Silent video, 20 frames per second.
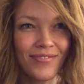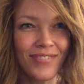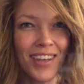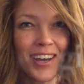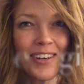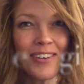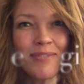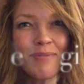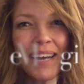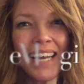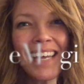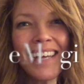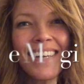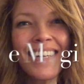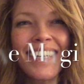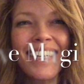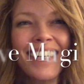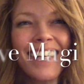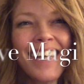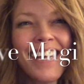Oh my
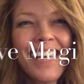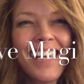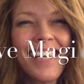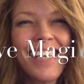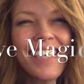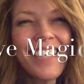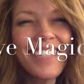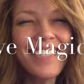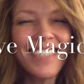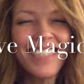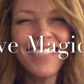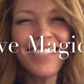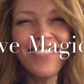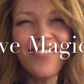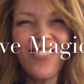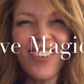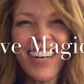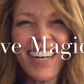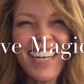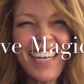goodness, it's
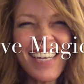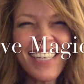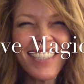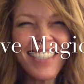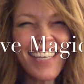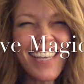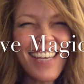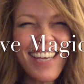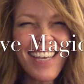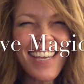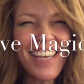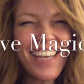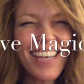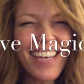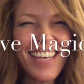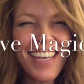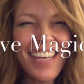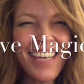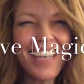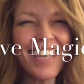
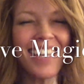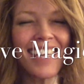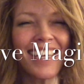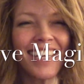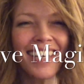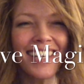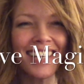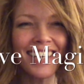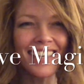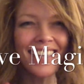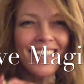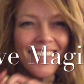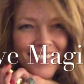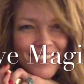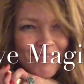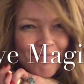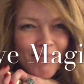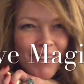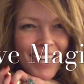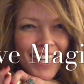freezing.
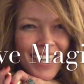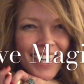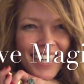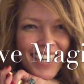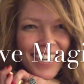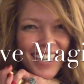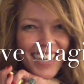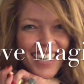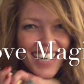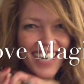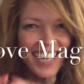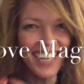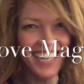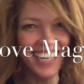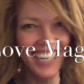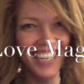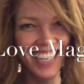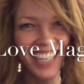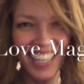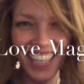Brr.
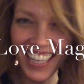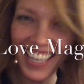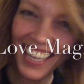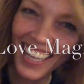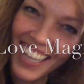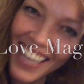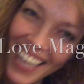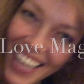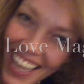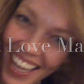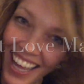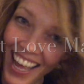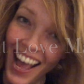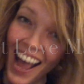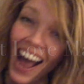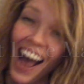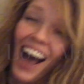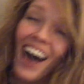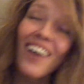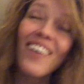
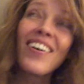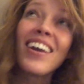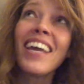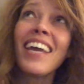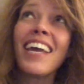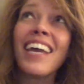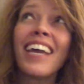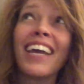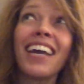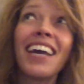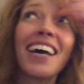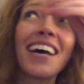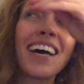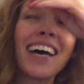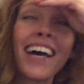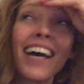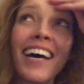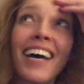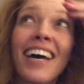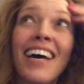We
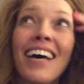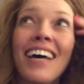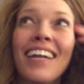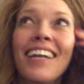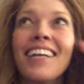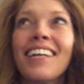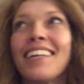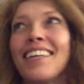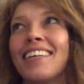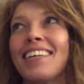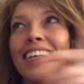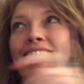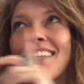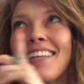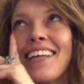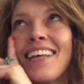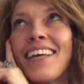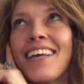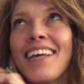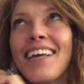had,
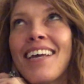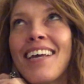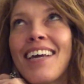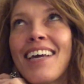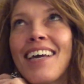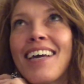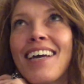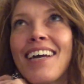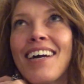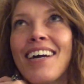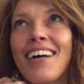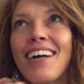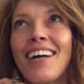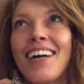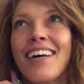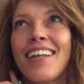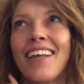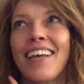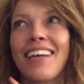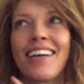
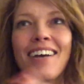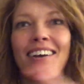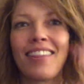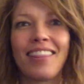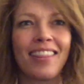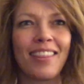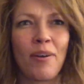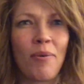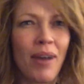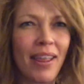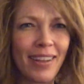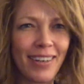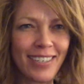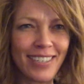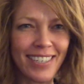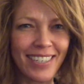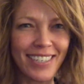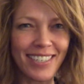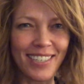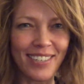like, the weather
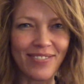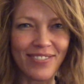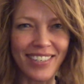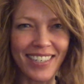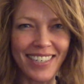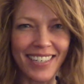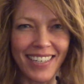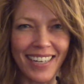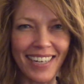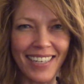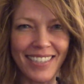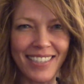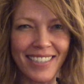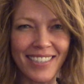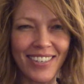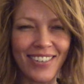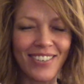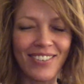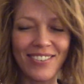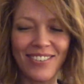just shifted, like,
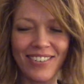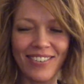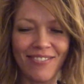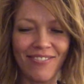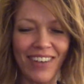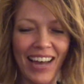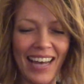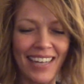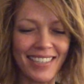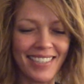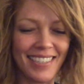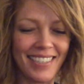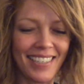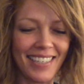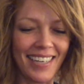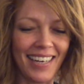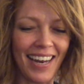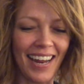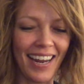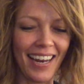so fast
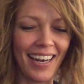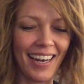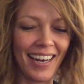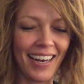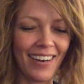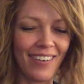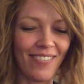tonight.